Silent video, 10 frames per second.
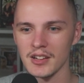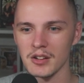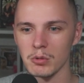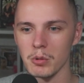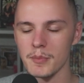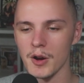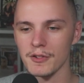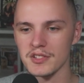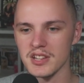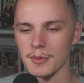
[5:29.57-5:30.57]
We were both
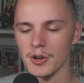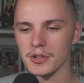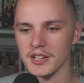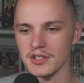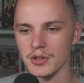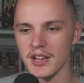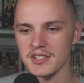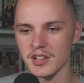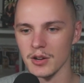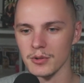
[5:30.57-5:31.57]
on Sabaody 2 years
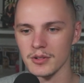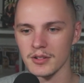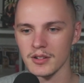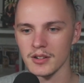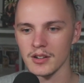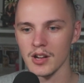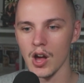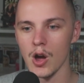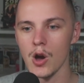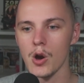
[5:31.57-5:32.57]
ago.
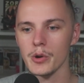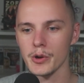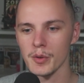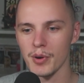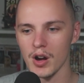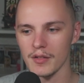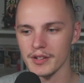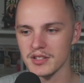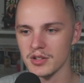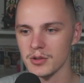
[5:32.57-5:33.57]
Oh, you're a part of
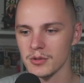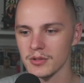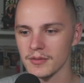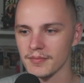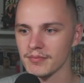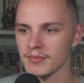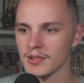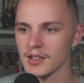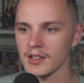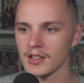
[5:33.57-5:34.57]
it too?
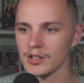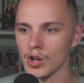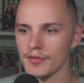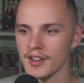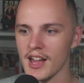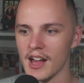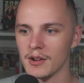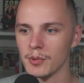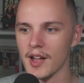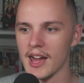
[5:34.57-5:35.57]
Don't forget,
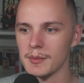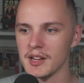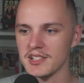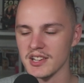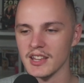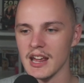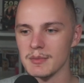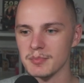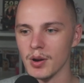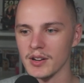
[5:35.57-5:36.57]
we're enemies and the
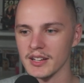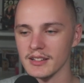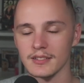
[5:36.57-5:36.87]
name's Bonnie.